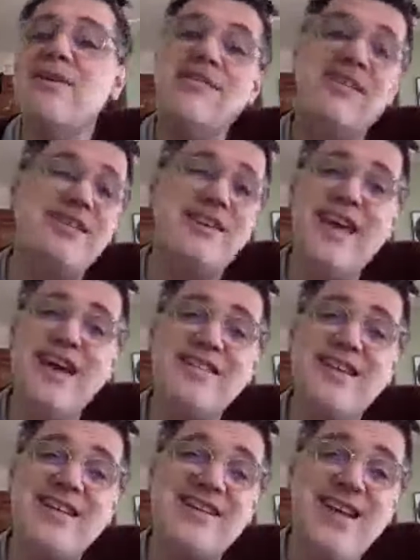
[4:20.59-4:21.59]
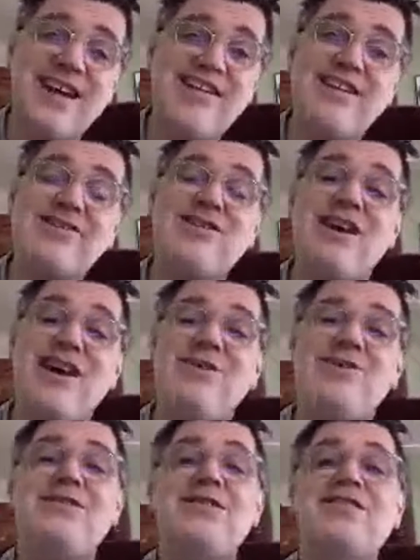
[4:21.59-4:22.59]
But they said they can't send a
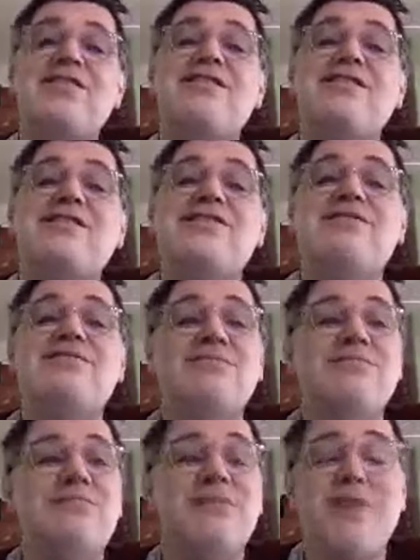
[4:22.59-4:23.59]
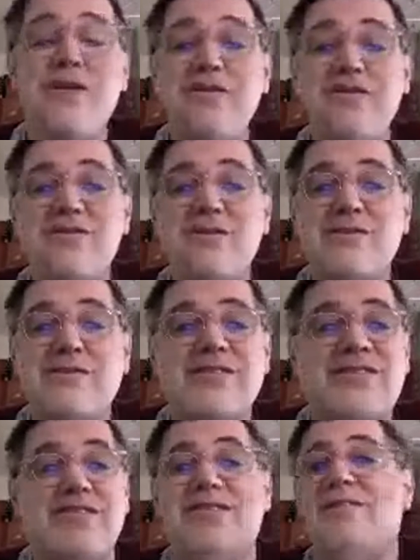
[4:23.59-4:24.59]
technician out until the virus is
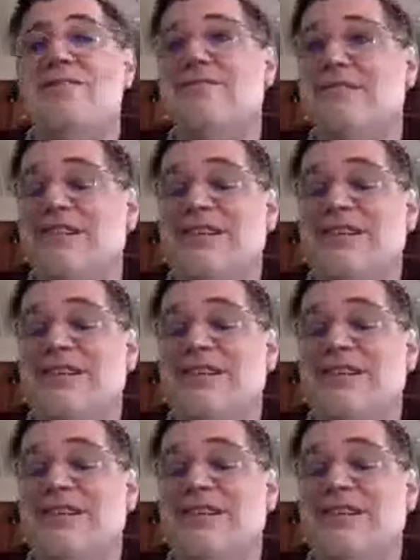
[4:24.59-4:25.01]
over. So